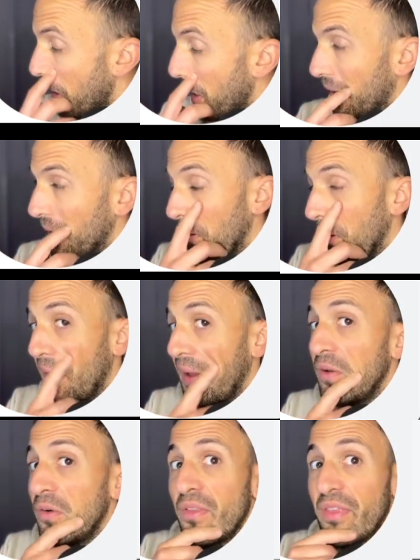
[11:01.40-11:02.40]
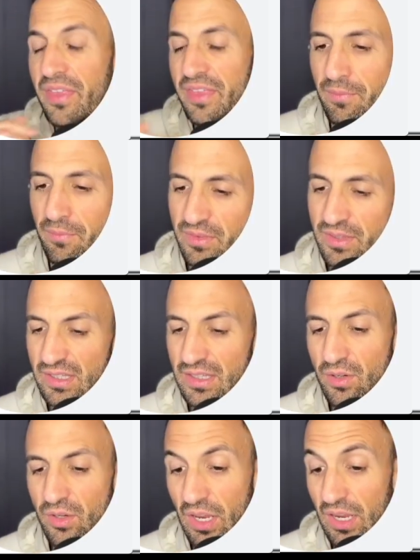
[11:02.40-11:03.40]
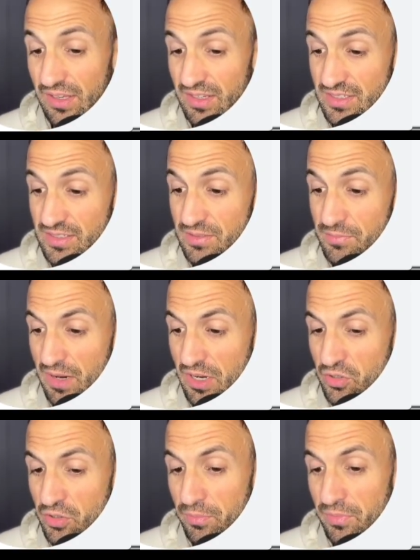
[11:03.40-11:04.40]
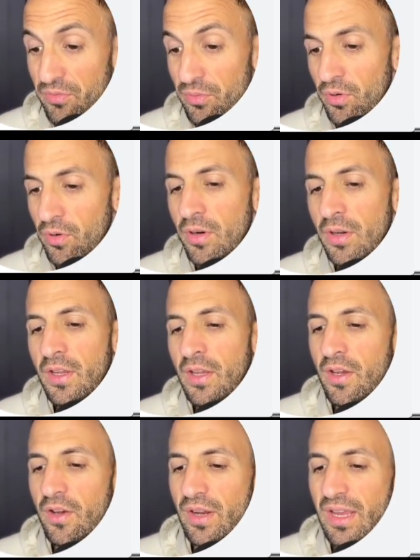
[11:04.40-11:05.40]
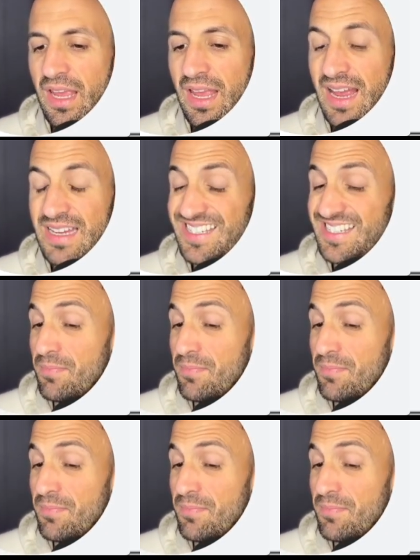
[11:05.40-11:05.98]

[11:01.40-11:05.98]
hello theme that I just mentioned before. Okay, as is